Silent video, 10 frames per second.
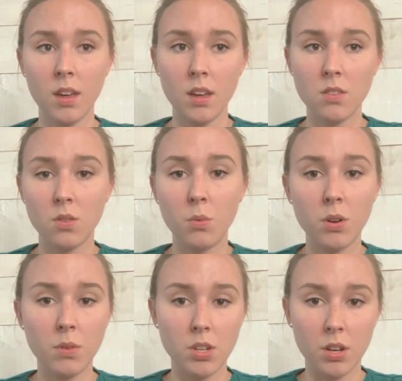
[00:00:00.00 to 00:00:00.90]
So what
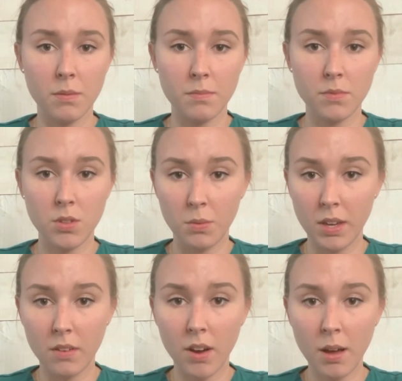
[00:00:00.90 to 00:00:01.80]
do? Do we
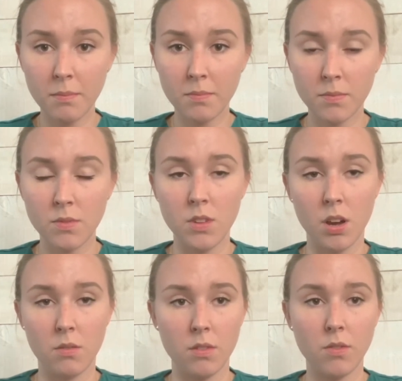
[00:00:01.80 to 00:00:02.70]
give up?
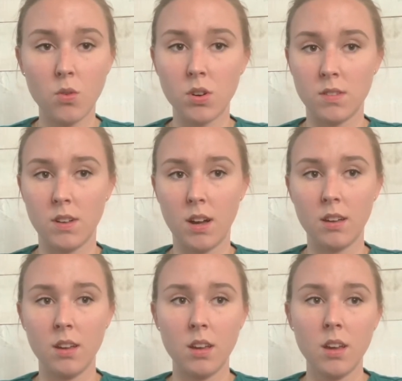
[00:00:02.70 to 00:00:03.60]
No, of course
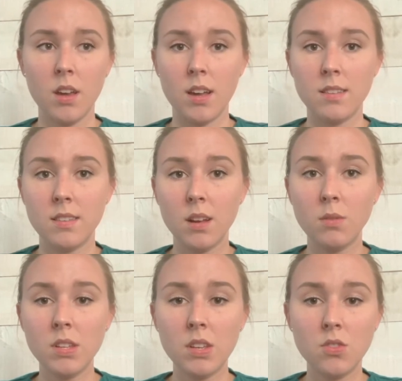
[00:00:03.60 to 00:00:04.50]
not. Instead,
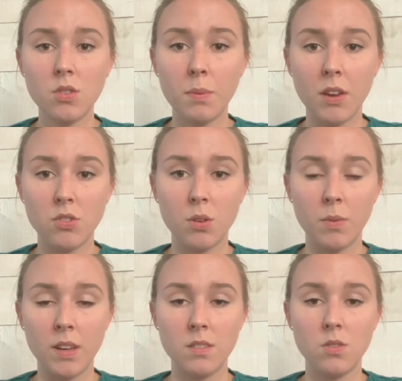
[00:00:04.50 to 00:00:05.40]
we teach the patient
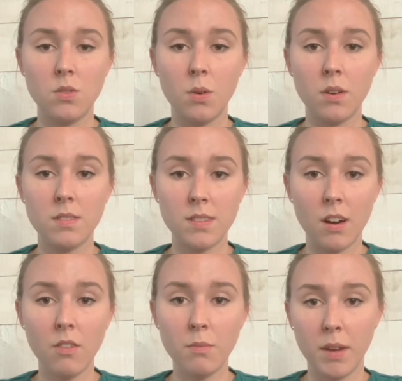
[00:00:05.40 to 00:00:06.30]
ways to
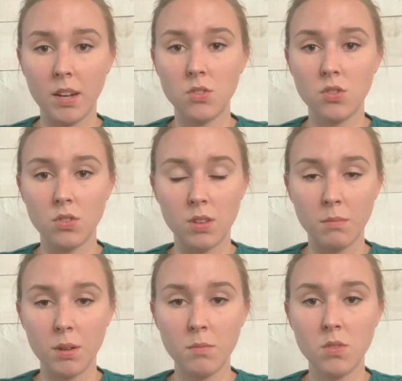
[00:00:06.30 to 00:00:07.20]
self-manage their
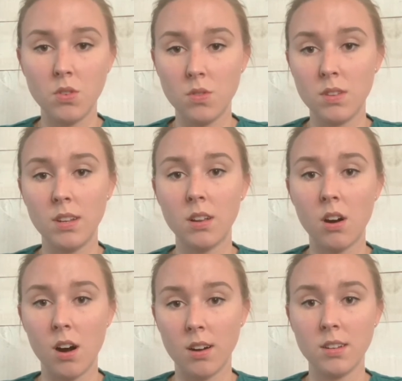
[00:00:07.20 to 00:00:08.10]
symptoms using
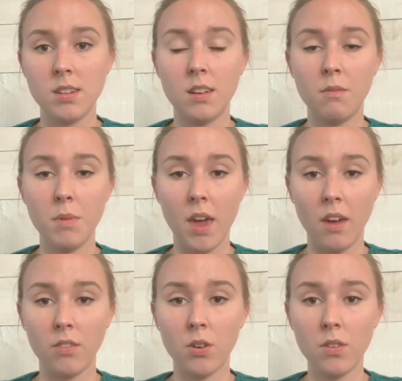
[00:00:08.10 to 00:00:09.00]
cognitive
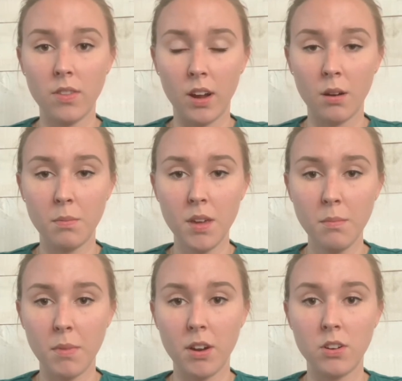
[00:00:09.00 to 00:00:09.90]
behavioral
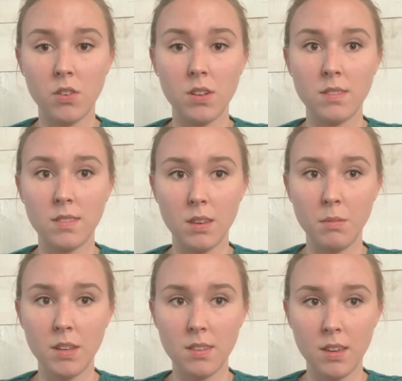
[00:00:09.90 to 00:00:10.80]
therapy, better known as
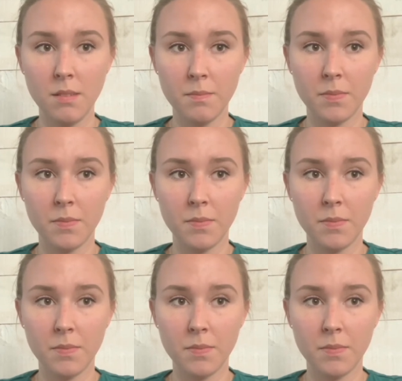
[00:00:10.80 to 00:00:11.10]
CBT.